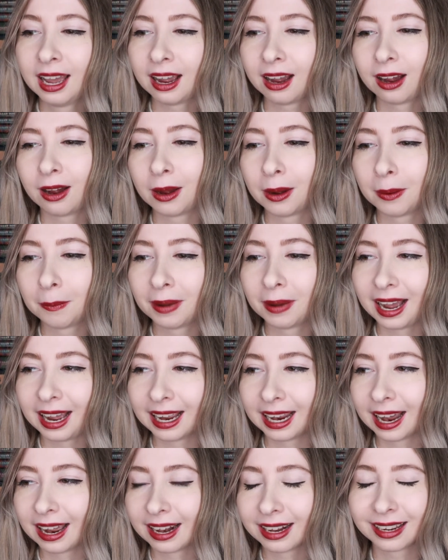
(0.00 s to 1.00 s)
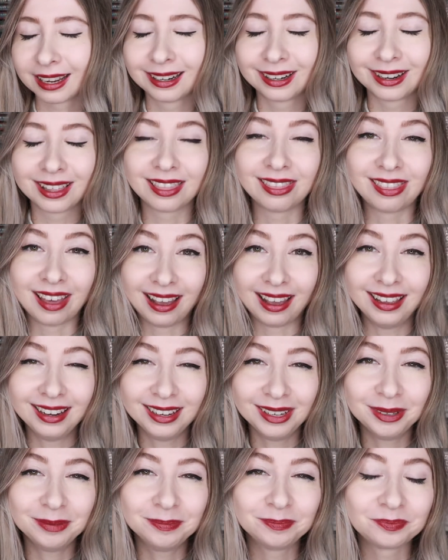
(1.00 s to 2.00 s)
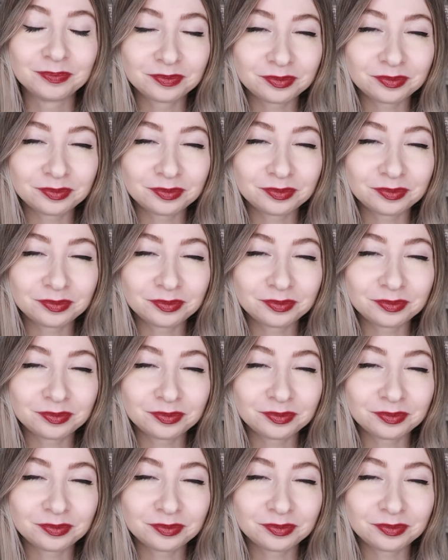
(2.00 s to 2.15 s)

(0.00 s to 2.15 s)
I got it then.